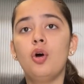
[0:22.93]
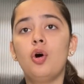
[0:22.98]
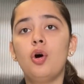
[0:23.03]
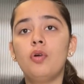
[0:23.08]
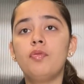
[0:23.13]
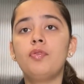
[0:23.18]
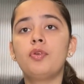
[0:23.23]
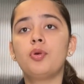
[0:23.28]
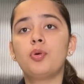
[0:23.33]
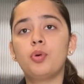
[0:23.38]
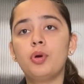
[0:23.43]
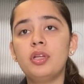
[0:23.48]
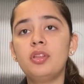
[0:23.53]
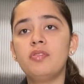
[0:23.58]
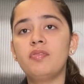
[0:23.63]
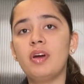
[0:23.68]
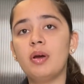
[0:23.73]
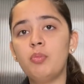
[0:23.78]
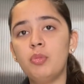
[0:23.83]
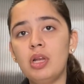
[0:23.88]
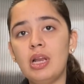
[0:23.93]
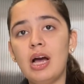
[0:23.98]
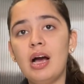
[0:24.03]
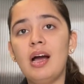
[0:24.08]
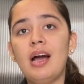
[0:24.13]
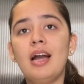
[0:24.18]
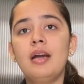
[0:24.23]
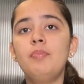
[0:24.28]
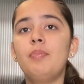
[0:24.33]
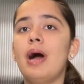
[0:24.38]
of Rohit
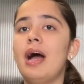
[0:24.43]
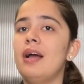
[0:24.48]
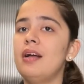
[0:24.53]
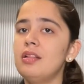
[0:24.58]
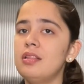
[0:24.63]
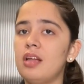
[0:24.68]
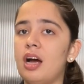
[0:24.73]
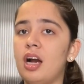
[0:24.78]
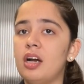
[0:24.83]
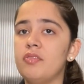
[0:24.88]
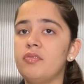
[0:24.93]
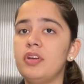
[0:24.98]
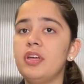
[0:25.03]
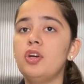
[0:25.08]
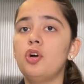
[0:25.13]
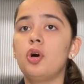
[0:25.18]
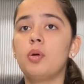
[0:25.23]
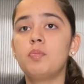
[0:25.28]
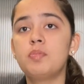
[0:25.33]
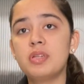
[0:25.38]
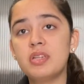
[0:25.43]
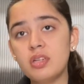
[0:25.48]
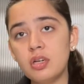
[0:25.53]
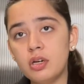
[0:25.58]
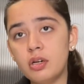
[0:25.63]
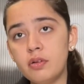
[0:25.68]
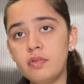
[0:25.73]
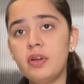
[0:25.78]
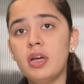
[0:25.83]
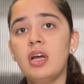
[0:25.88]
Vemula and Payal Tadvi,
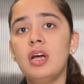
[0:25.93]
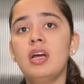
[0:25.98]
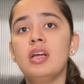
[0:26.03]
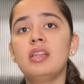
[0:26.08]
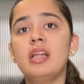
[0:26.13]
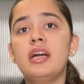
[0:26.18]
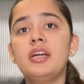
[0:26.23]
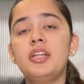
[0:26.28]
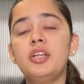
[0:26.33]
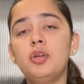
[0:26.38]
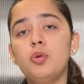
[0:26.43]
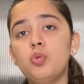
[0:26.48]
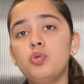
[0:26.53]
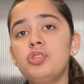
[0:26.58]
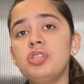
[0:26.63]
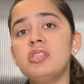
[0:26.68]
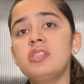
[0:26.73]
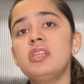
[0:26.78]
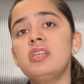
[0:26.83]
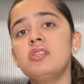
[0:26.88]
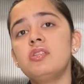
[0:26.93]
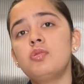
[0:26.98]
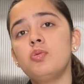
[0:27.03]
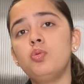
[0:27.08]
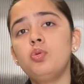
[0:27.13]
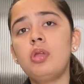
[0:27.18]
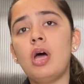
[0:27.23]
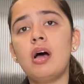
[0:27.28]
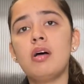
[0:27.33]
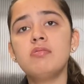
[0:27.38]
observed that UGC's
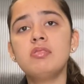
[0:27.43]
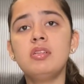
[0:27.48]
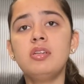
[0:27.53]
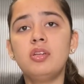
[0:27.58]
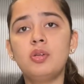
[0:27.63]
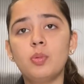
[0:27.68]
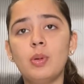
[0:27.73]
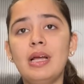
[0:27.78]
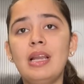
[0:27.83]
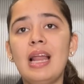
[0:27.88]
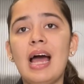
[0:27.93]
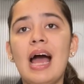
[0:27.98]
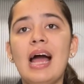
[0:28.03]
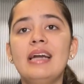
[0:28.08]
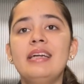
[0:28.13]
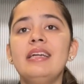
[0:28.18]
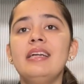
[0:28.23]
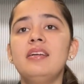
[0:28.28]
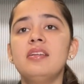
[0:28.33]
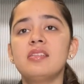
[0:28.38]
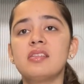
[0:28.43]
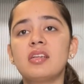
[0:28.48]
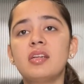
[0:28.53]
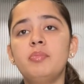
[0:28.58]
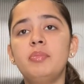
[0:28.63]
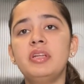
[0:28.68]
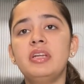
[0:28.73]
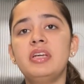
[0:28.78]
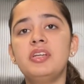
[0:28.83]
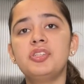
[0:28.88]
2012
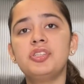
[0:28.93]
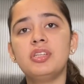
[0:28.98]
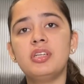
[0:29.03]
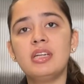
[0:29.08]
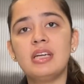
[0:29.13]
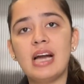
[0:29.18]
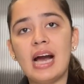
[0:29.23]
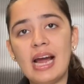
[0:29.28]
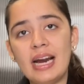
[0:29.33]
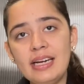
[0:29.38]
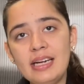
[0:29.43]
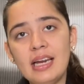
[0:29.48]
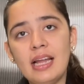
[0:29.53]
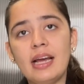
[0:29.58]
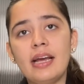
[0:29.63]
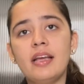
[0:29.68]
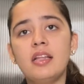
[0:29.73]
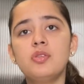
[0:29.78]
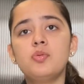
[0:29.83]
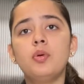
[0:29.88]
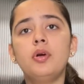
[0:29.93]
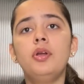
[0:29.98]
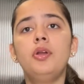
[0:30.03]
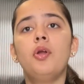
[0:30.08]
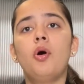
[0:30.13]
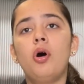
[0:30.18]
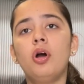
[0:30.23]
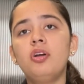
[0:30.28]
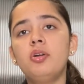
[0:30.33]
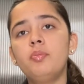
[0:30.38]
anti-discrimination guidelines were
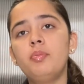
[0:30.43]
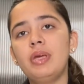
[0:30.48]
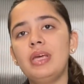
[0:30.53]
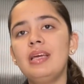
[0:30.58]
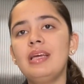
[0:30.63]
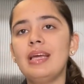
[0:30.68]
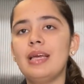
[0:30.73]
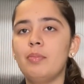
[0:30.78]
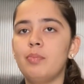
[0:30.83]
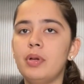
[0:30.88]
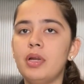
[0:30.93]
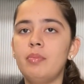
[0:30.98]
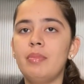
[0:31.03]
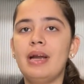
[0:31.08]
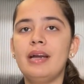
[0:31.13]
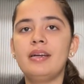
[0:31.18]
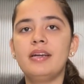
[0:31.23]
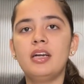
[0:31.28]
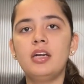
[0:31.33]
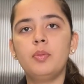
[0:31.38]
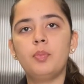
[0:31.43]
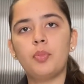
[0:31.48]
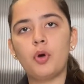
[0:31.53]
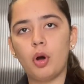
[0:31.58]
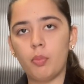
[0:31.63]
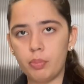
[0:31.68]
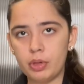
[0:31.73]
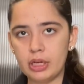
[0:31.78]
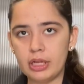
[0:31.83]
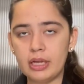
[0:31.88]
not being implemented
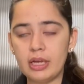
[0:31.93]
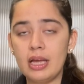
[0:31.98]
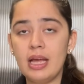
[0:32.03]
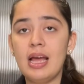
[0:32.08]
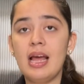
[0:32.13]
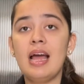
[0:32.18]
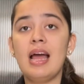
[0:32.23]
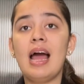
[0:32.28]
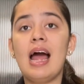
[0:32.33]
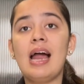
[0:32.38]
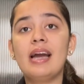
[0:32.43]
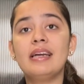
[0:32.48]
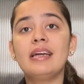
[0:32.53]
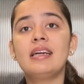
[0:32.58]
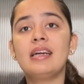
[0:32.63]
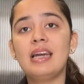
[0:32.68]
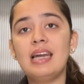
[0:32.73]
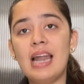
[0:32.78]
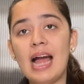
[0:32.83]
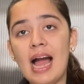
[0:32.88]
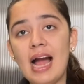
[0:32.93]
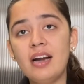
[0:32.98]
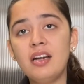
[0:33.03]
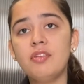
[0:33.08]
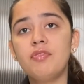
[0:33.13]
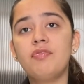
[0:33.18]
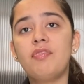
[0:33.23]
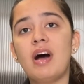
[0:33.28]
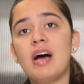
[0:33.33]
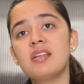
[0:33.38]
properly and it
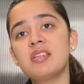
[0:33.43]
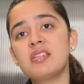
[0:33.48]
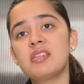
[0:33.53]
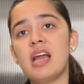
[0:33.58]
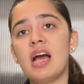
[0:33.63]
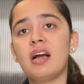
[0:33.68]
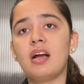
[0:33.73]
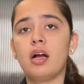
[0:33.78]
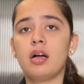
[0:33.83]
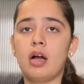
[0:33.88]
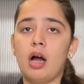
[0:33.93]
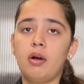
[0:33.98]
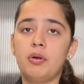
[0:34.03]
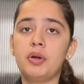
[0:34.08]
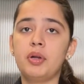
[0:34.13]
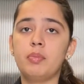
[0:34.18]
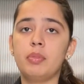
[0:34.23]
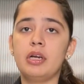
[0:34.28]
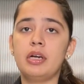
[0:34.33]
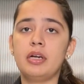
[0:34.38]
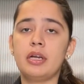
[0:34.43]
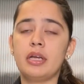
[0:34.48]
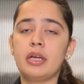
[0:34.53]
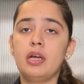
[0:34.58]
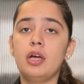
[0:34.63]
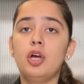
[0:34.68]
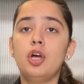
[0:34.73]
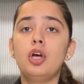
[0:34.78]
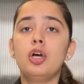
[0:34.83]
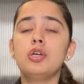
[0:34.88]
lacked fast-track accountability.
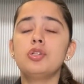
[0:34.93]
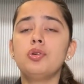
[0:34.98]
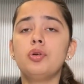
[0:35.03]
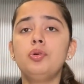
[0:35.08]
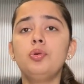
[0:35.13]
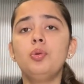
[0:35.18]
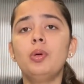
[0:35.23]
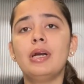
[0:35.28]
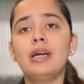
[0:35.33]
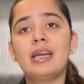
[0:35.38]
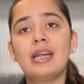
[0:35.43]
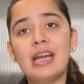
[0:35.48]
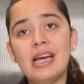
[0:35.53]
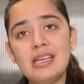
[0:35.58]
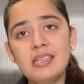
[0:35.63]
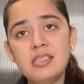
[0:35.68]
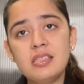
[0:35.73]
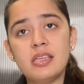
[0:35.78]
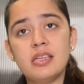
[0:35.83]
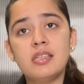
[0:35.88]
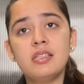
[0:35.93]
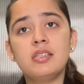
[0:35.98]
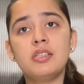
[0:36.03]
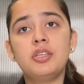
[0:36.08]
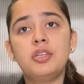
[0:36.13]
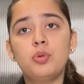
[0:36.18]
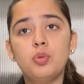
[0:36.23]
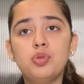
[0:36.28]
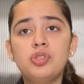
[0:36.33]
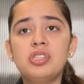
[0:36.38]
So to address this,
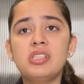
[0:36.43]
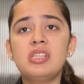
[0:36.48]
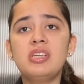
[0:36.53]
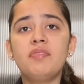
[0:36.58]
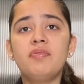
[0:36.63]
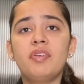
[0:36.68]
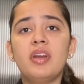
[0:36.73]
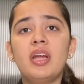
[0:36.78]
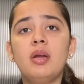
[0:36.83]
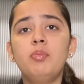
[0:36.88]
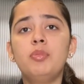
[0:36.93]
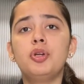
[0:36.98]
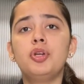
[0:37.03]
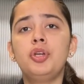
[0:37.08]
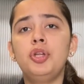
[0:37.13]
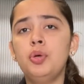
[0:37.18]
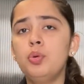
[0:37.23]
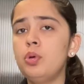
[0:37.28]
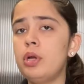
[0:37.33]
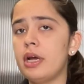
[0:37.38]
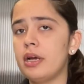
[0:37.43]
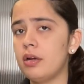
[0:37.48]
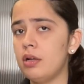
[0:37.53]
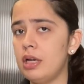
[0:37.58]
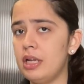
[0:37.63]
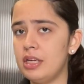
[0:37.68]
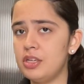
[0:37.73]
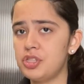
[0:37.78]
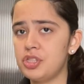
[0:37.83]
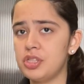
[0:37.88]
UGC framed new
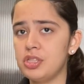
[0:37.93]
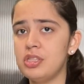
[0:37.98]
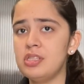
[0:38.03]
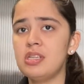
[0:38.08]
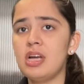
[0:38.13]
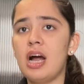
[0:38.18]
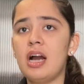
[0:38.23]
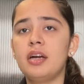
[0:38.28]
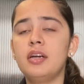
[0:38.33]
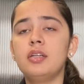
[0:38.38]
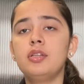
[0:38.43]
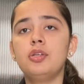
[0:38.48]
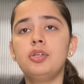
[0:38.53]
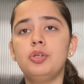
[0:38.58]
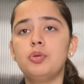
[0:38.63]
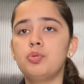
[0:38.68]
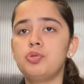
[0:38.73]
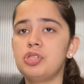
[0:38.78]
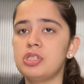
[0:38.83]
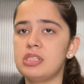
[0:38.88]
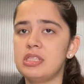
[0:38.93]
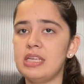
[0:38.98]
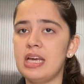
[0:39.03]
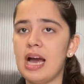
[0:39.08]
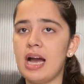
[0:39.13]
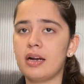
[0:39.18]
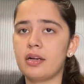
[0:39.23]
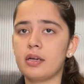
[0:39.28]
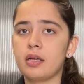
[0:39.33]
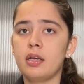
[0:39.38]
regulations under the UGC
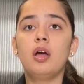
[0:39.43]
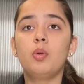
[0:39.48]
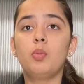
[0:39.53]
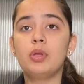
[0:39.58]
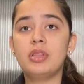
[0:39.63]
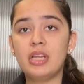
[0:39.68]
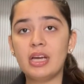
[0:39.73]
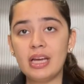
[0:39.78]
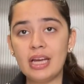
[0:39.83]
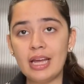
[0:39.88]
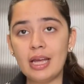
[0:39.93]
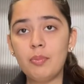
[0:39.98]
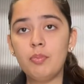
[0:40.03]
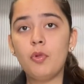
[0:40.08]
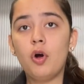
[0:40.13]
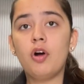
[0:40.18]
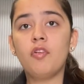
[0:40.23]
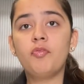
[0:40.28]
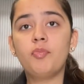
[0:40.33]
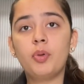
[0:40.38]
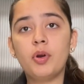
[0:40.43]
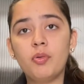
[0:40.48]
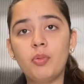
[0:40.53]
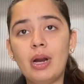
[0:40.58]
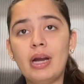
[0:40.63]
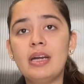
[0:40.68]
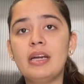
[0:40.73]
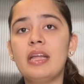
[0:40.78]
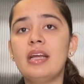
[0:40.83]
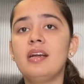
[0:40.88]
Act with the aim of
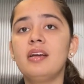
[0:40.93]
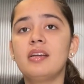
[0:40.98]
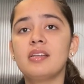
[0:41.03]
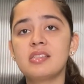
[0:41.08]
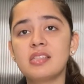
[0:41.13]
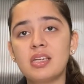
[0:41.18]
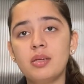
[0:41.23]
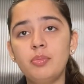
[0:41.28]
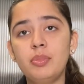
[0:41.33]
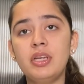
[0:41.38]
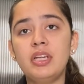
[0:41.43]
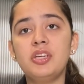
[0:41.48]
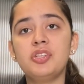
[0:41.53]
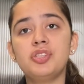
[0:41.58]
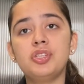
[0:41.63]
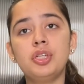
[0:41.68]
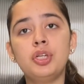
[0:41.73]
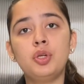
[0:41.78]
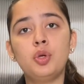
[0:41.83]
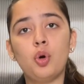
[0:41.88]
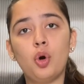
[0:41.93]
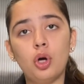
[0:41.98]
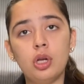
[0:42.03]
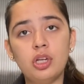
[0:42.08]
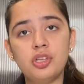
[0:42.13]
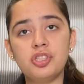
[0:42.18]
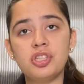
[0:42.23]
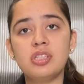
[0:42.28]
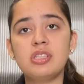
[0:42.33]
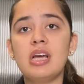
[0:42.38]
preventing discrimination in
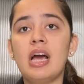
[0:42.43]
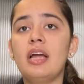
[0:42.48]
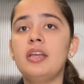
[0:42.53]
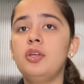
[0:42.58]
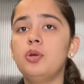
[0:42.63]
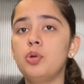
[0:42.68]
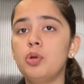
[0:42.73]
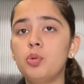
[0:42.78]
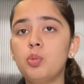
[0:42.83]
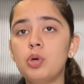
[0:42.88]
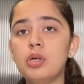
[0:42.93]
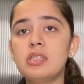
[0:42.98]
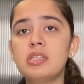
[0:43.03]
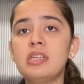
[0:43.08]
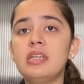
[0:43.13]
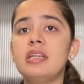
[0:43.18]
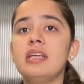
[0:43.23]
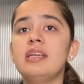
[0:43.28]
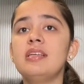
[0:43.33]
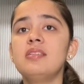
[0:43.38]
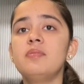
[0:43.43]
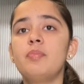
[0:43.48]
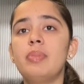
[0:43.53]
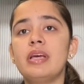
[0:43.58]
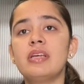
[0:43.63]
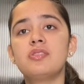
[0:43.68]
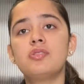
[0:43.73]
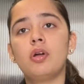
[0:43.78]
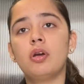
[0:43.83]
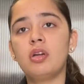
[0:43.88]
colleges and universities
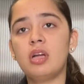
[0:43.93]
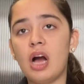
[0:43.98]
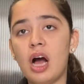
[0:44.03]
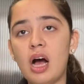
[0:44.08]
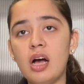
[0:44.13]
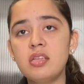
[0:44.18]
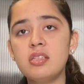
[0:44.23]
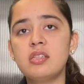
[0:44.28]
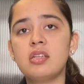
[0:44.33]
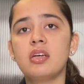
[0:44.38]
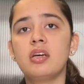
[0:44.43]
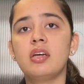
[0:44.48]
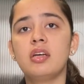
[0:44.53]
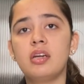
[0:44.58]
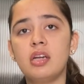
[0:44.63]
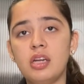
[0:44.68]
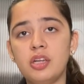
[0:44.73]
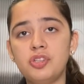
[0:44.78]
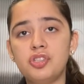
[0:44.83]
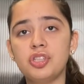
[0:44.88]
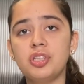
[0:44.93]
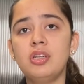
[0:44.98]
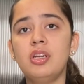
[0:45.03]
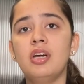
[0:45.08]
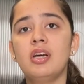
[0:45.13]
based on caste, religion,